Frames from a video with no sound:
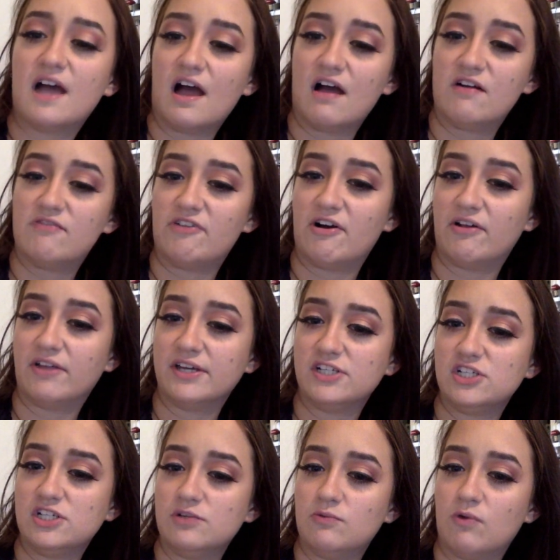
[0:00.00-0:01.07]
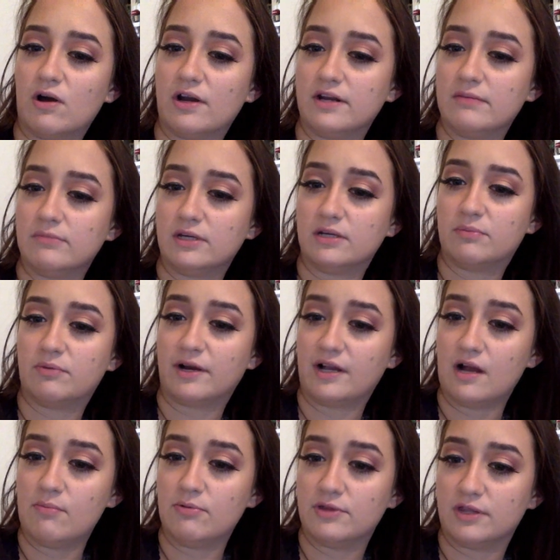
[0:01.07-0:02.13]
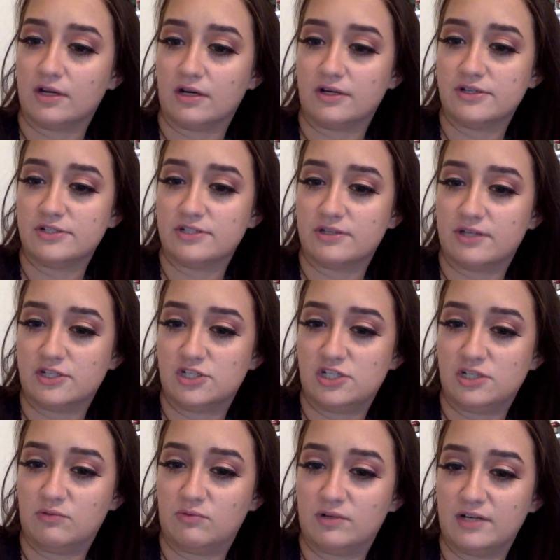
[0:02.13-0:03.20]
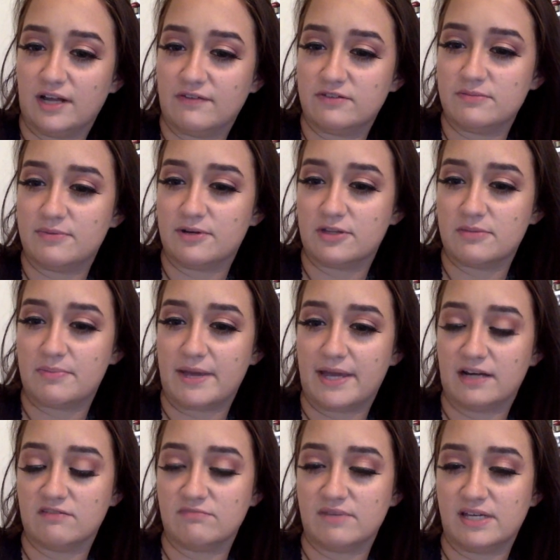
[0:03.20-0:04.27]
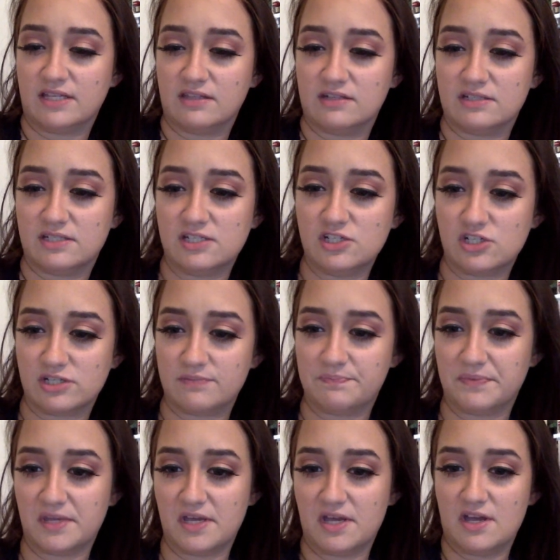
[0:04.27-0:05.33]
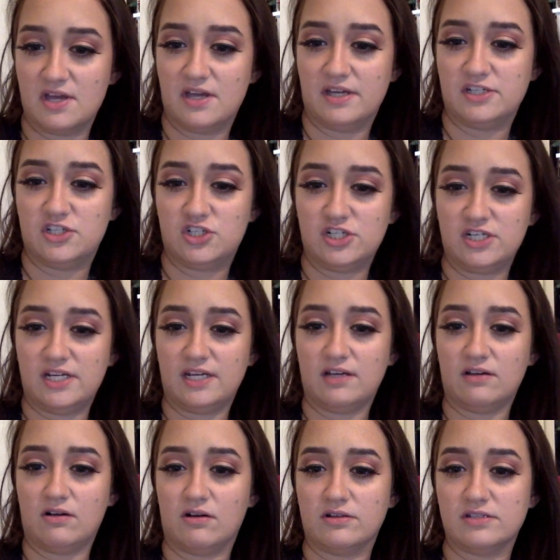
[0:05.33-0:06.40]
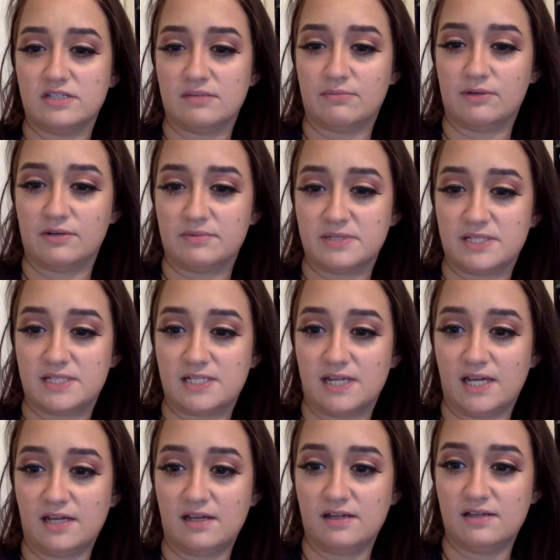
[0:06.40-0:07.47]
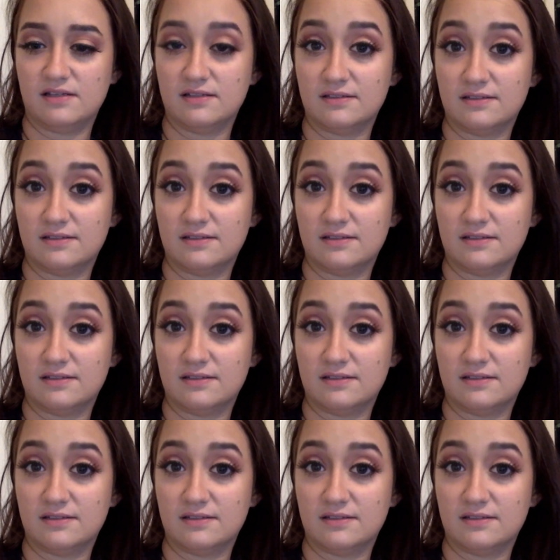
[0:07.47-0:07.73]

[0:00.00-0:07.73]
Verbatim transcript: I felt like she wanted me to break up with her so that she wouldn't have to bear the pain of making the decision. Is cheating on someone a mistake?